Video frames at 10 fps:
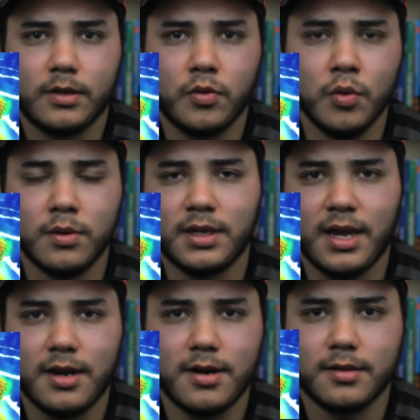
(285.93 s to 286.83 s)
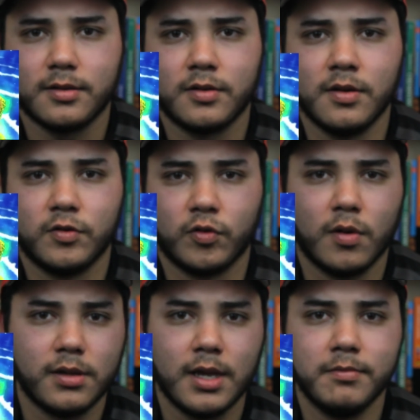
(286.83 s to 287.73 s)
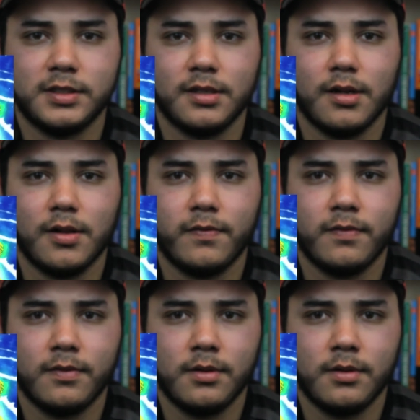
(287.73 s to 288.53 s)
who cannot control himself.